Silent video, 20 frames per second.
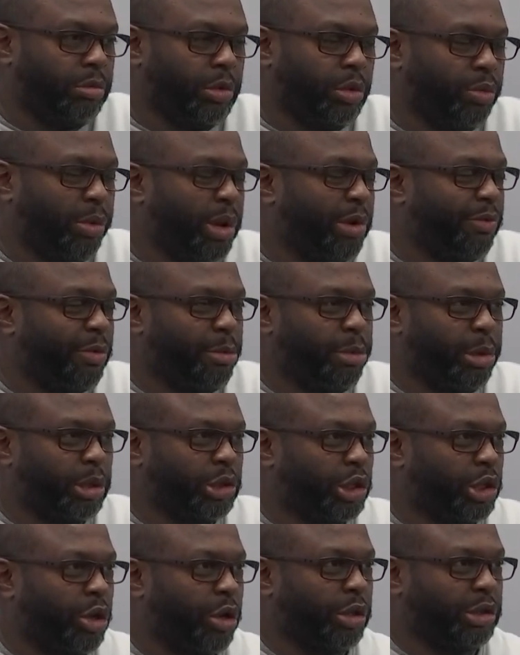ran for a
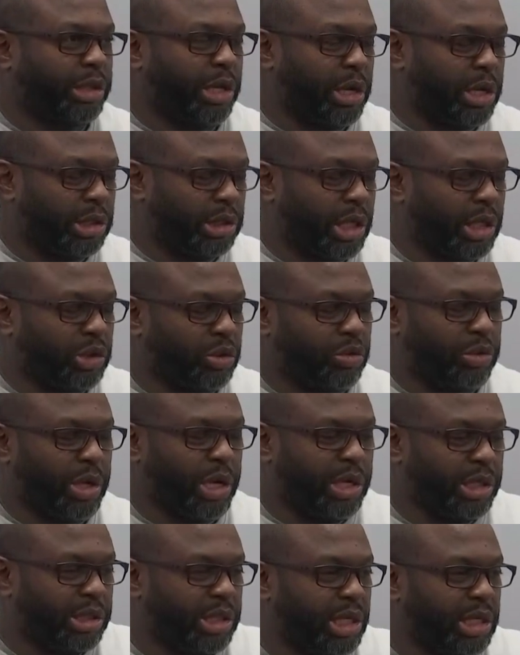bunch of yards down this high school
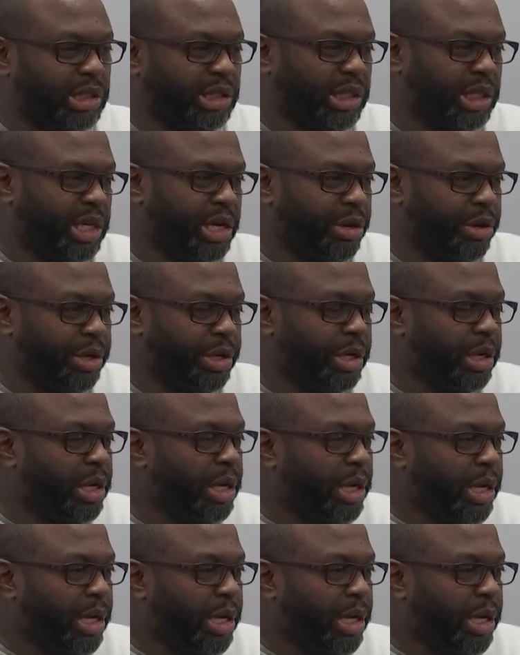down in Tennessee area.